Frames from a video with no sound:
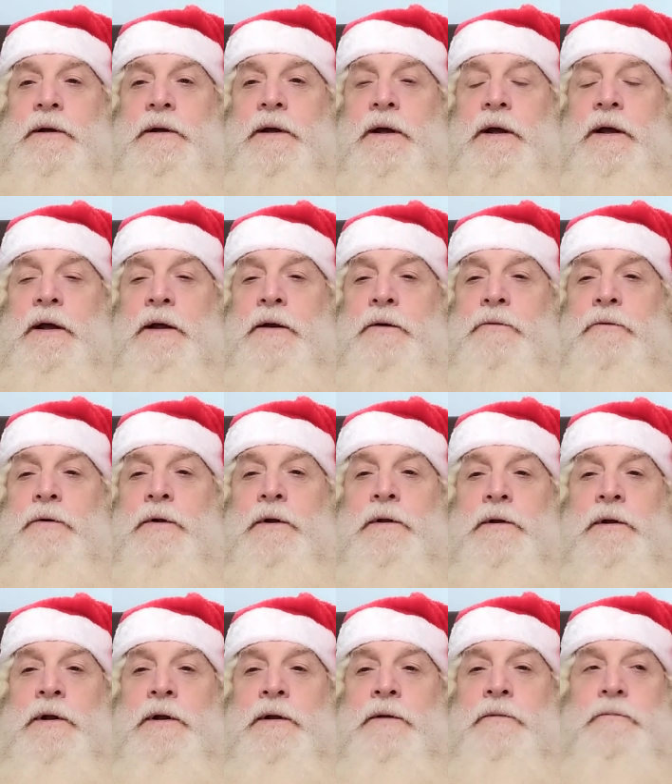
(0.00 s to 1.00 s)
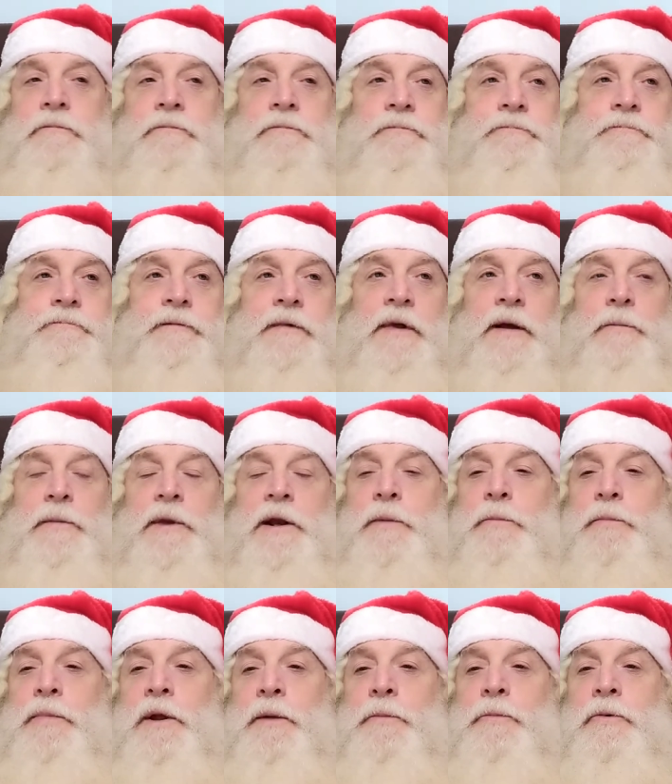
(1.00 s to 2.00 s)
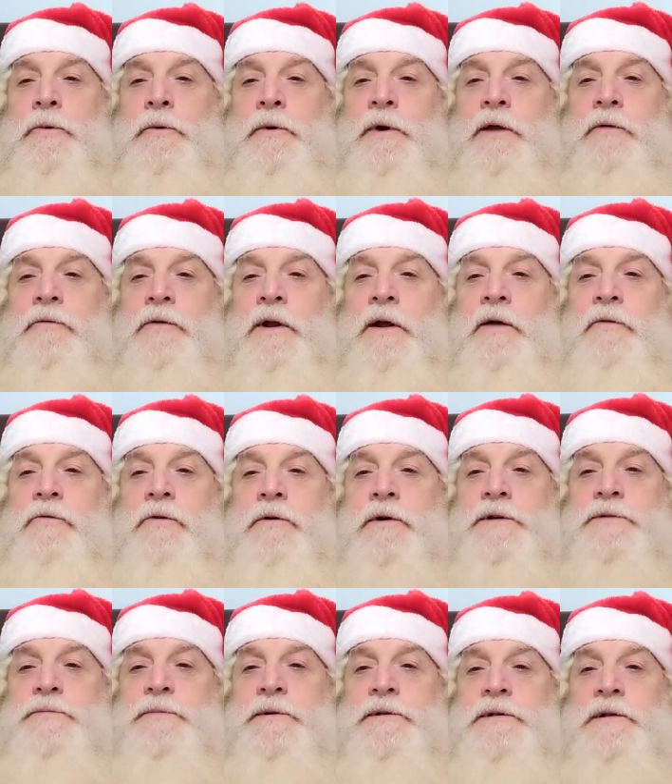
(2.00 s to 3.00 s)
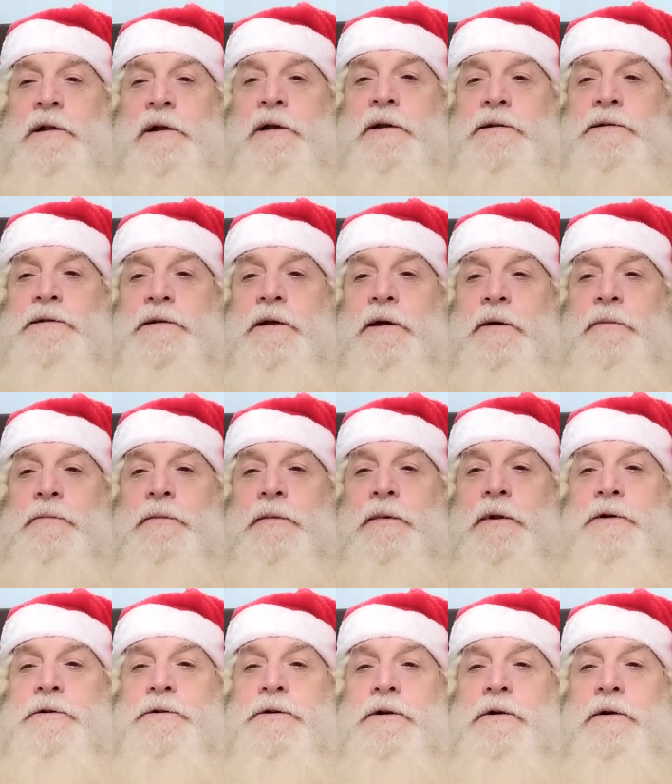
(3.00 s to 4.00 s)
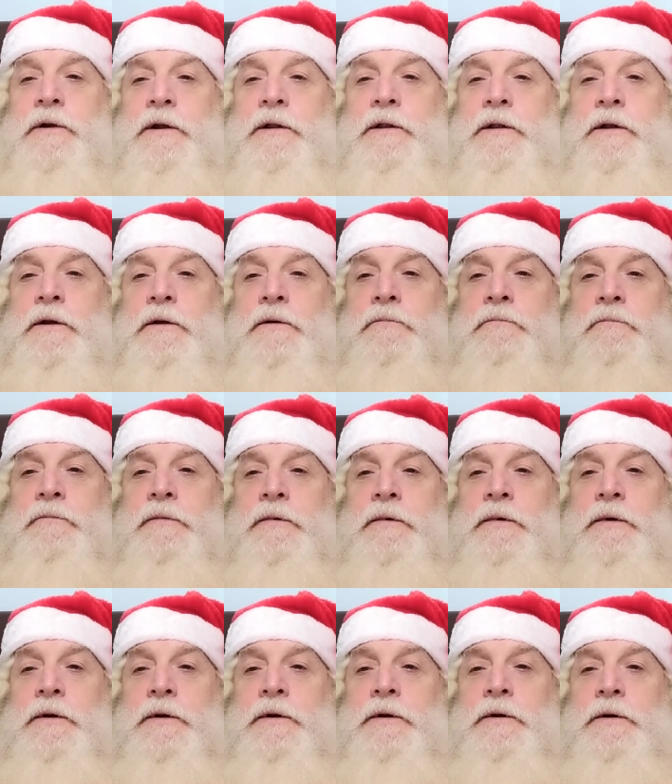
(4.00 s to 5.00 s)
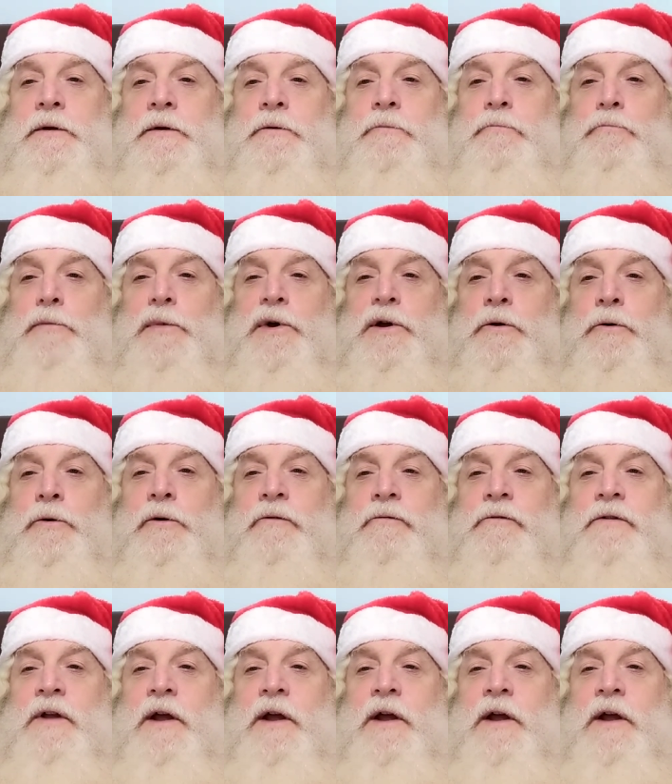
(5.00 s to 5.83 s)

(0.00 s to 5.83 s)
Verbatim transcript: And really, not many people even have Christmas lights up unless you're in the middle of